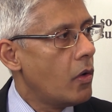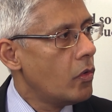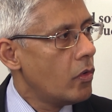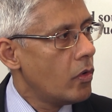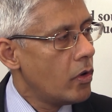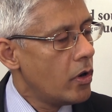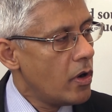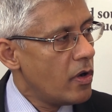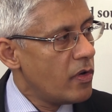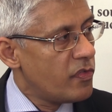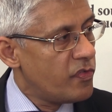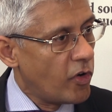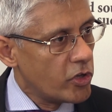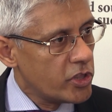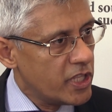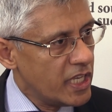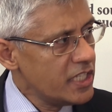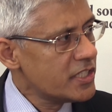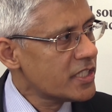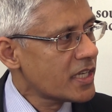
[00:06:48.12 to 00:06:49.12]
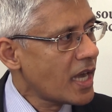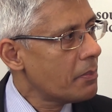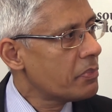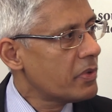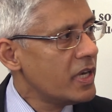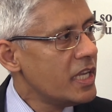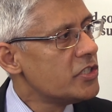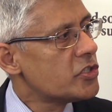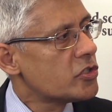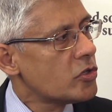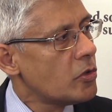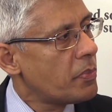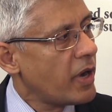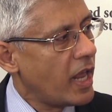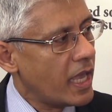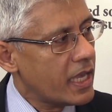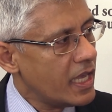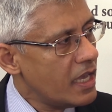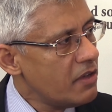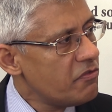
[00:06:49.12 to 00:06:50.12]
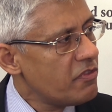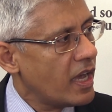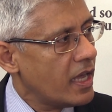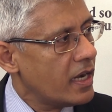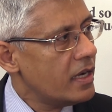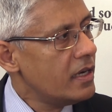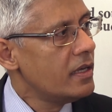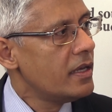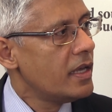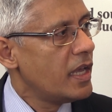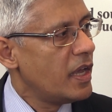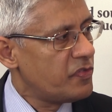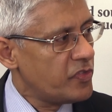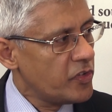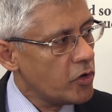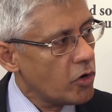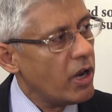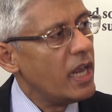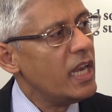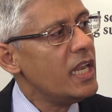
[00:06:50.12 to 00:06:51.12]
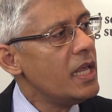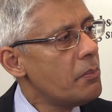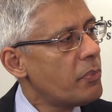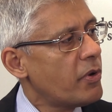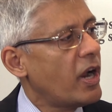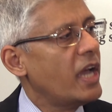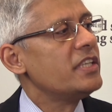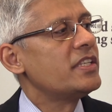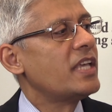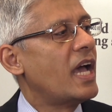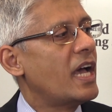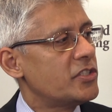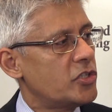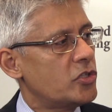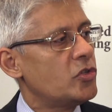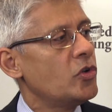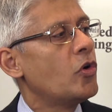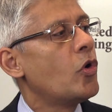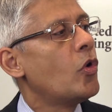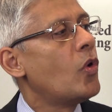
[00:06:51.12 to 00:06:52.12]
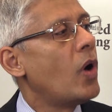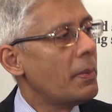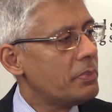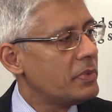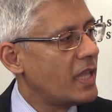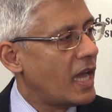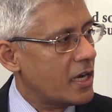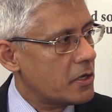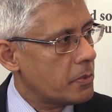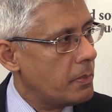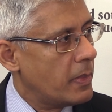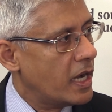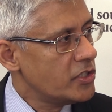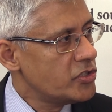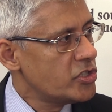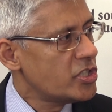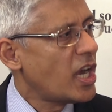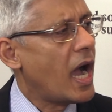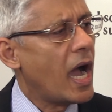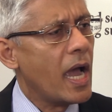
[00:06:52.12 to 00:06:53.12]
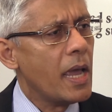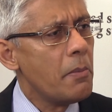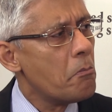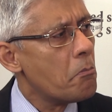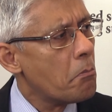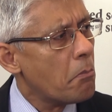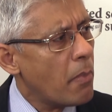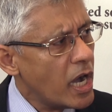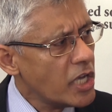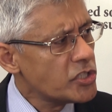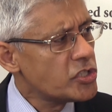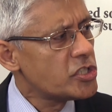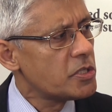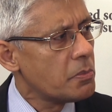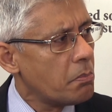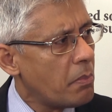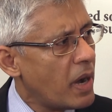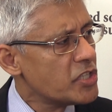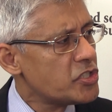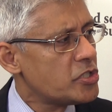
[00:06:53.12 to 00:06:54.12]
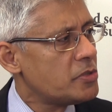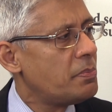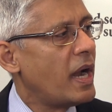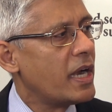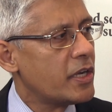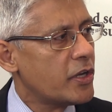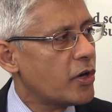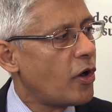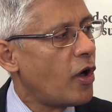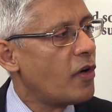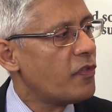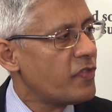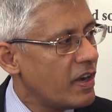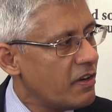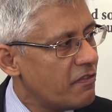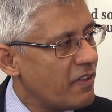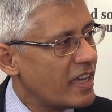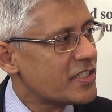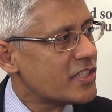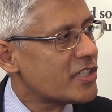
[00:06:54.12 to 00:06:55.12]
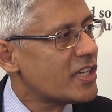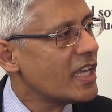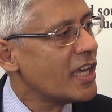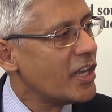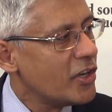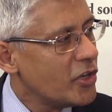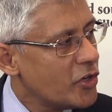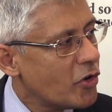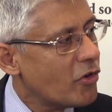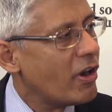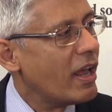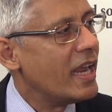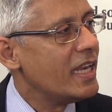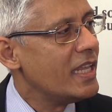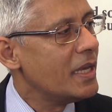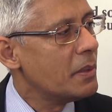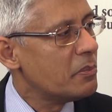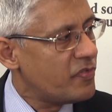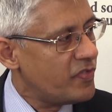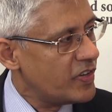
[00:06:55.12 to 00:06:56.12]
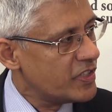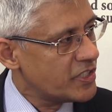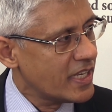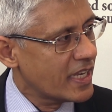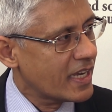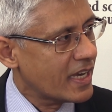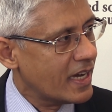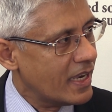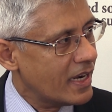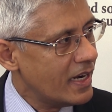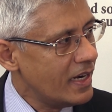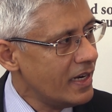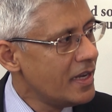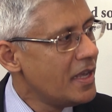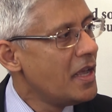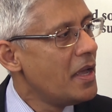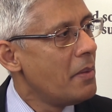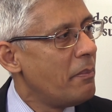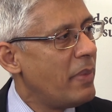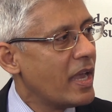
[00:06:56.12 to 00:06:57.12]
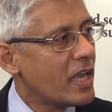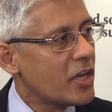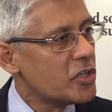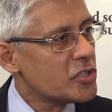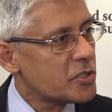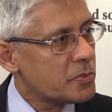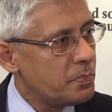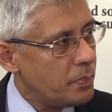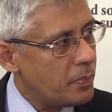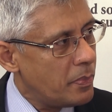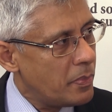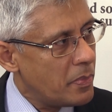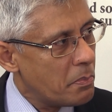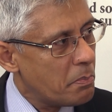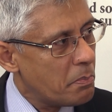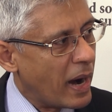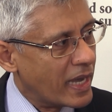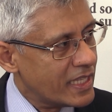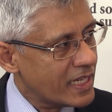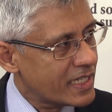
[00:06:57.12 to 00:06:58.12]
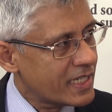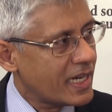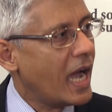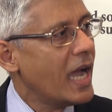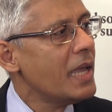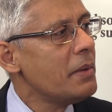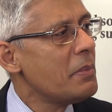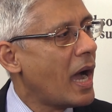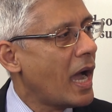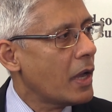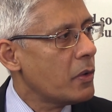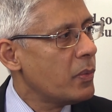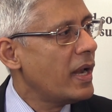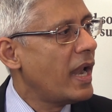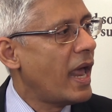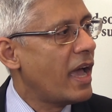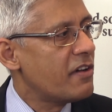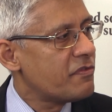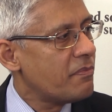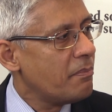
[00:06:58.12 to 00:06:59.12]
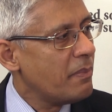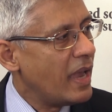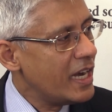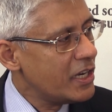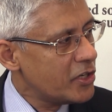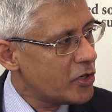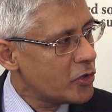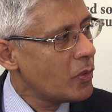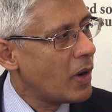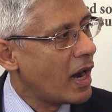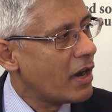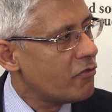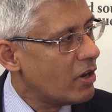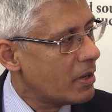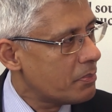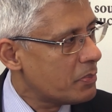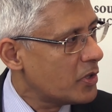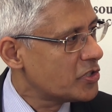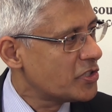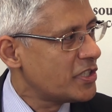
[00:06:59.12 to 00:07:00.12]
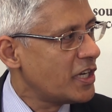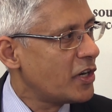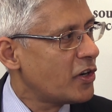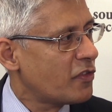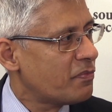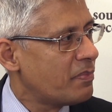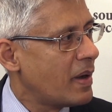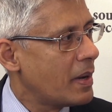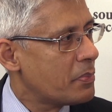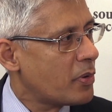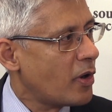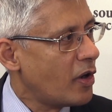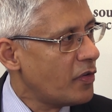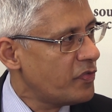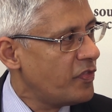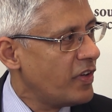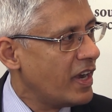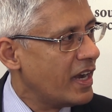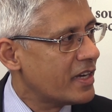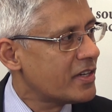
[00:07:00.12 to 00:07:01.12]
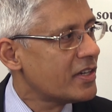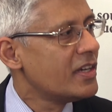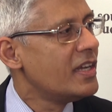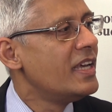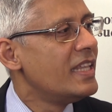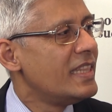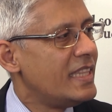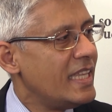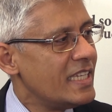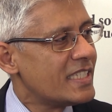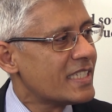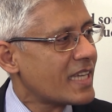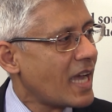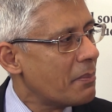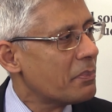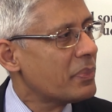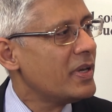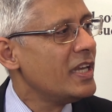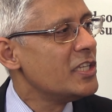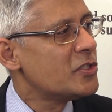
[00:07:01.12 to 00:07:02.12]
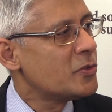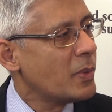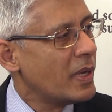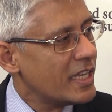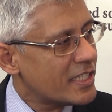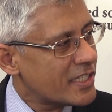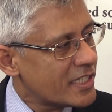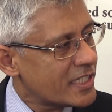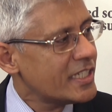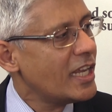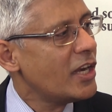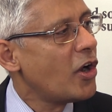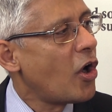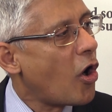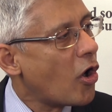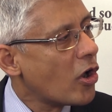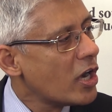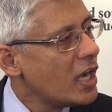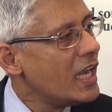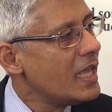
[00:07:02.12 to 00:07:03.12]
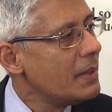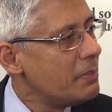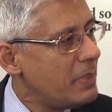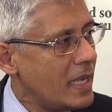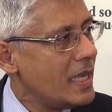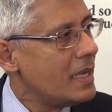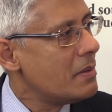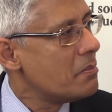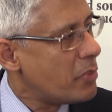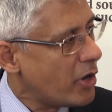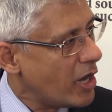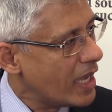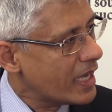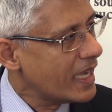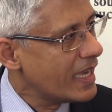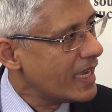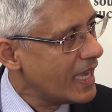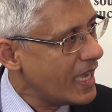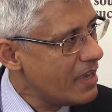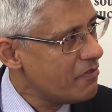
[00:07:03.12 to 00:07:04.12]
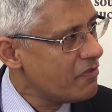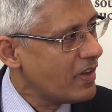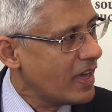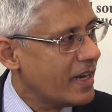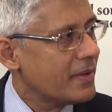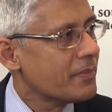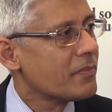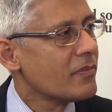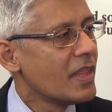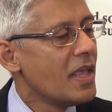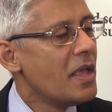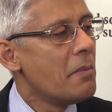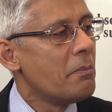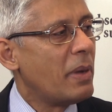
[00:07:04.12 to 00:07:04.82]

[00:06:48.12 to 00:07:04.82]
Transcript: Now, for these companies to break even, if uranium price has to go up that much, I'm much, much better off investing in uranium physical, mm-hmm. because by the time I will have made two hundred percent of my profit, these companies will still only be breaking even.